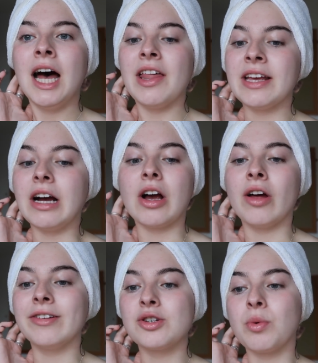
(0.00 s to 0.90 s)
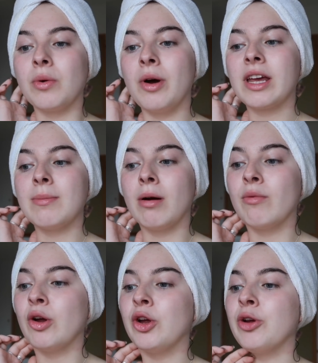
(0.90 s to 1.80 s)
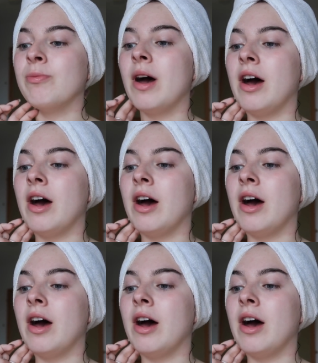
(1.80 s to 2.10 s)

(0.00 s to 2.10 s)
I think I kind of just want to work in my room.